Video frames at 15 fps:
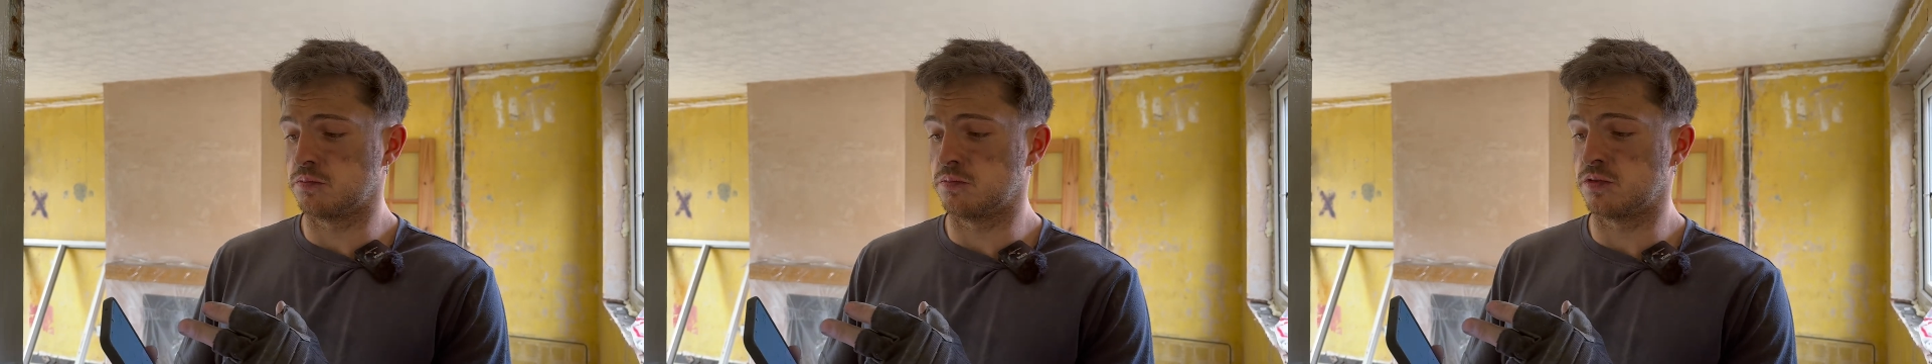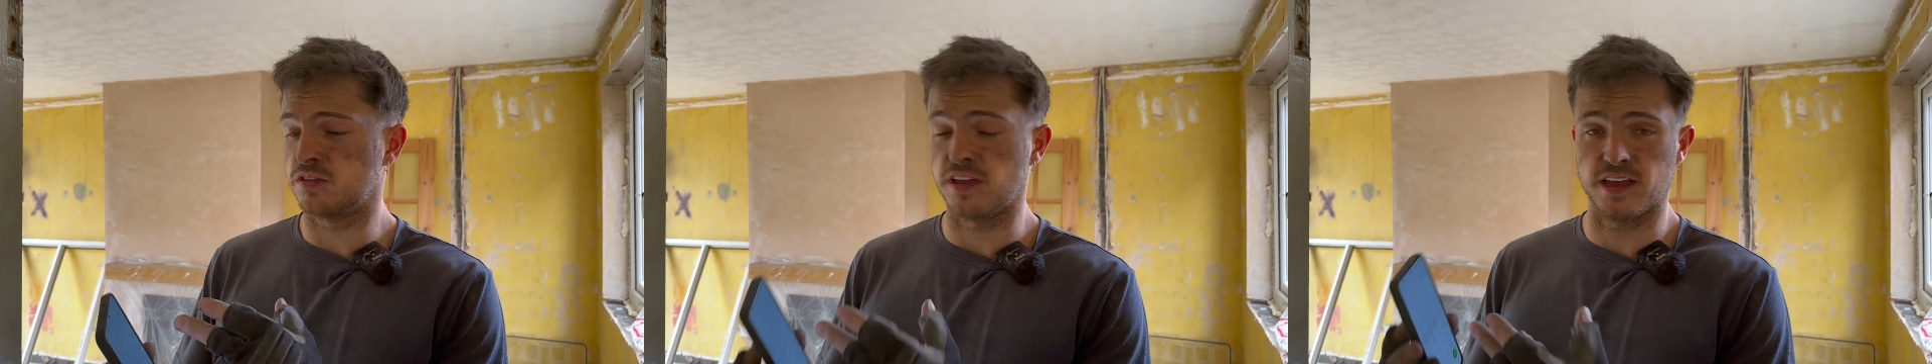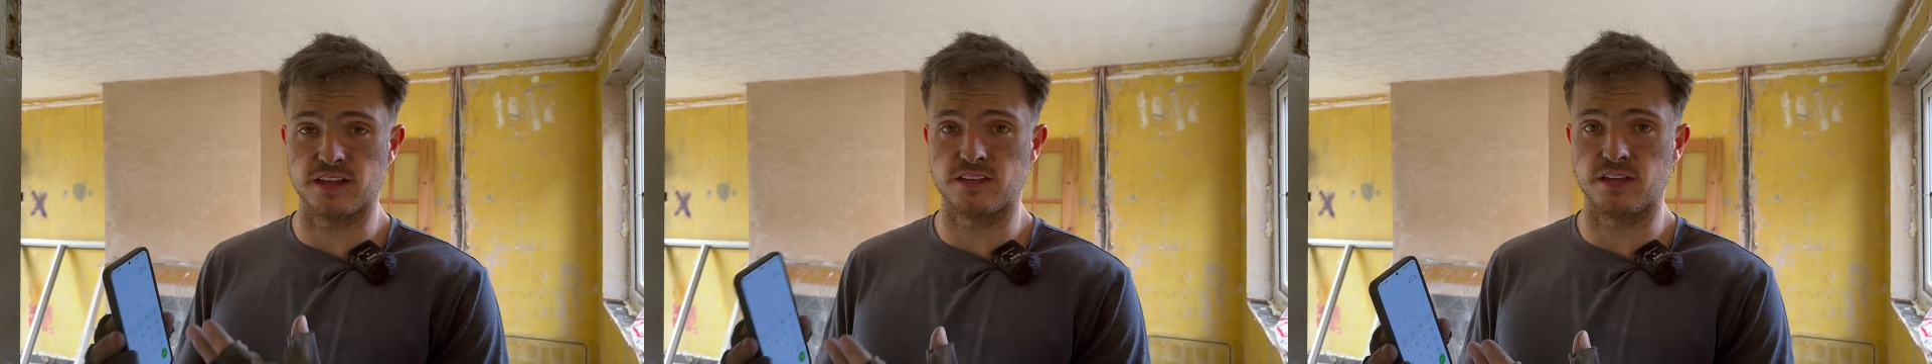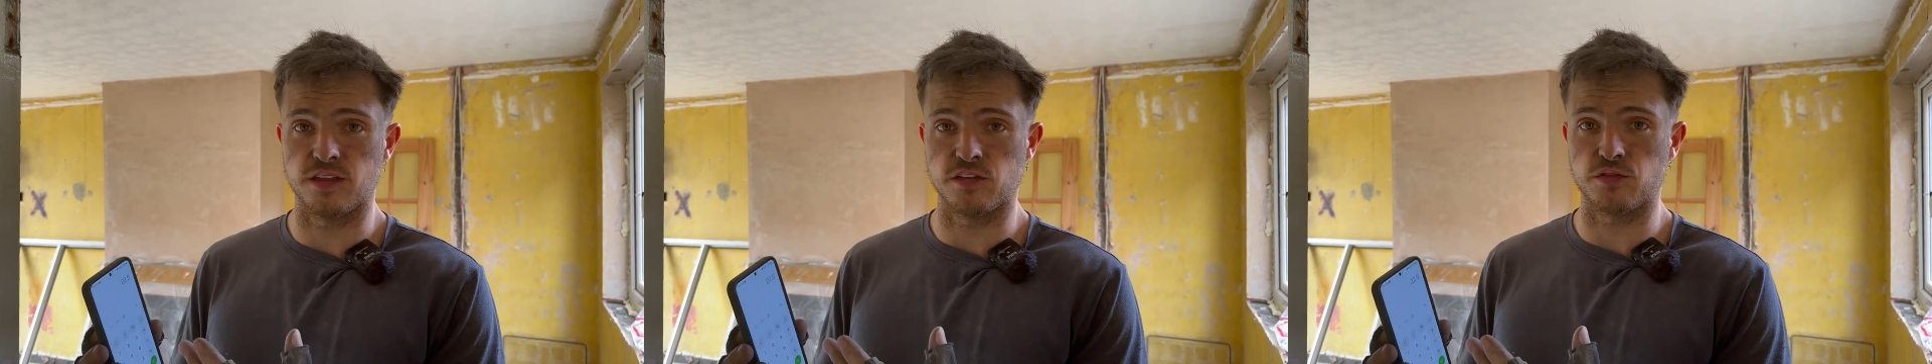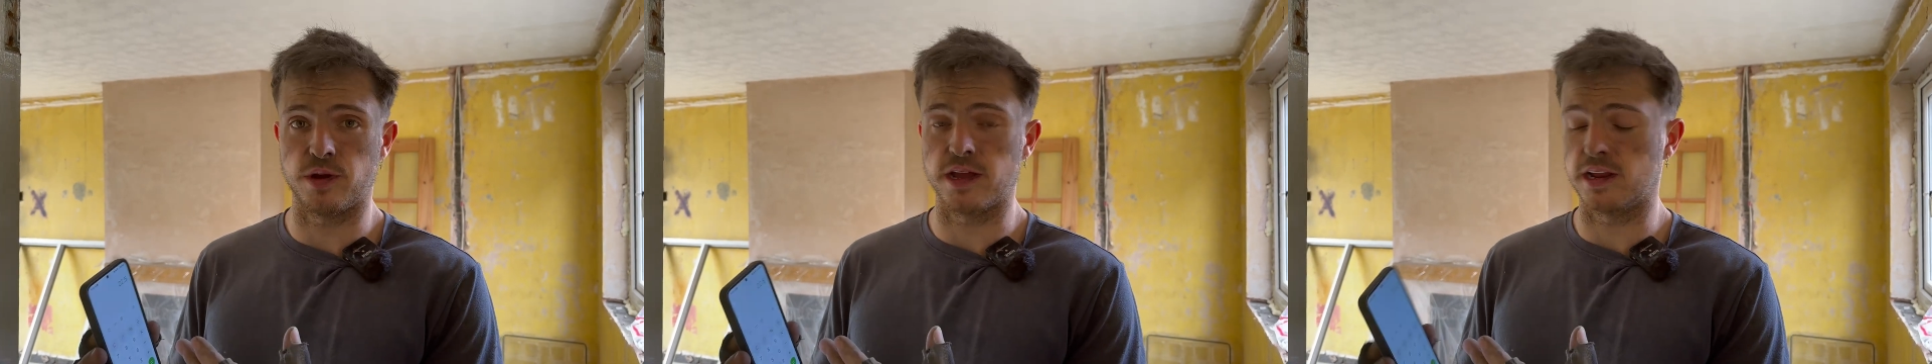sticking to
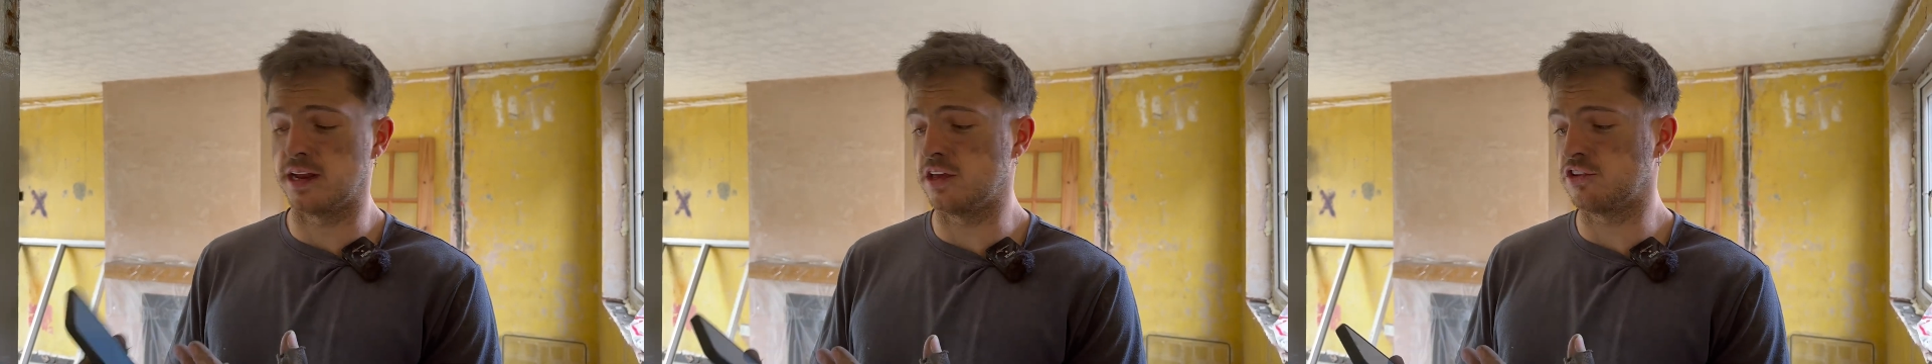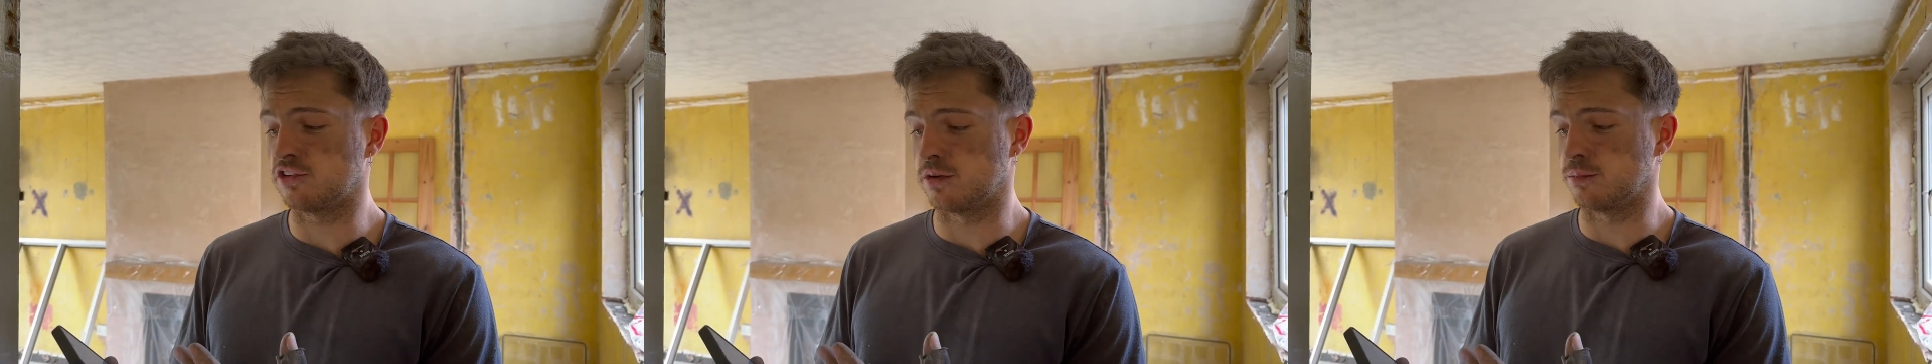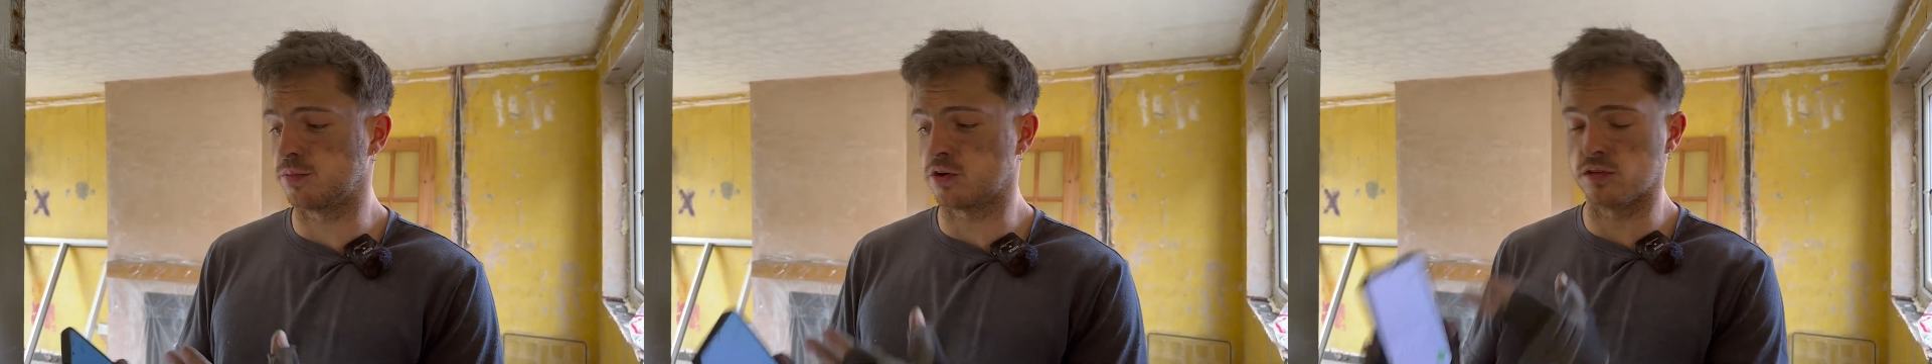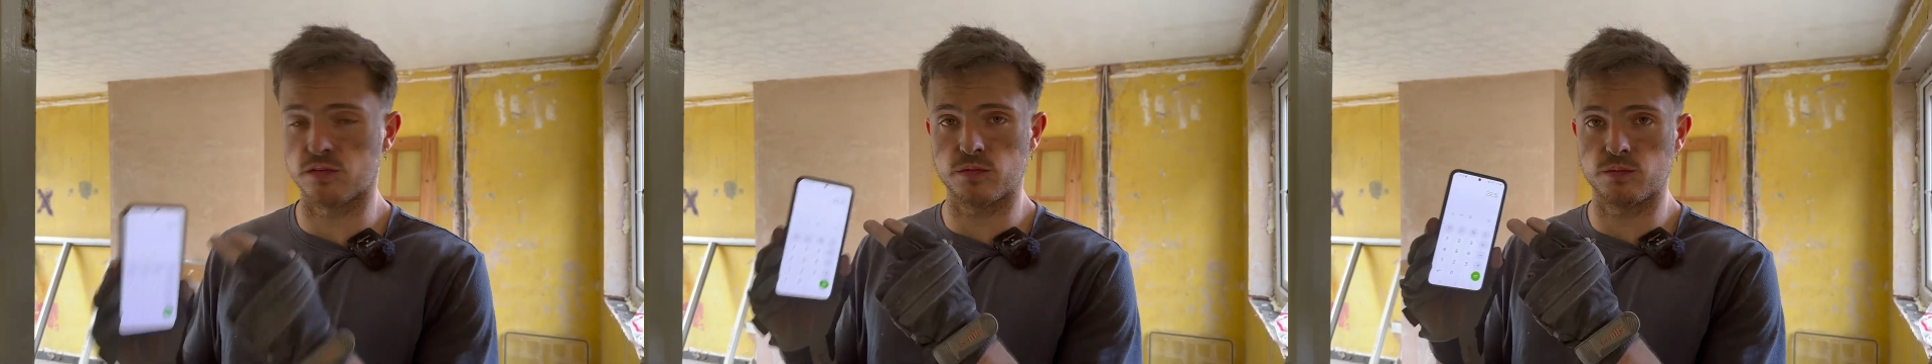this regulation because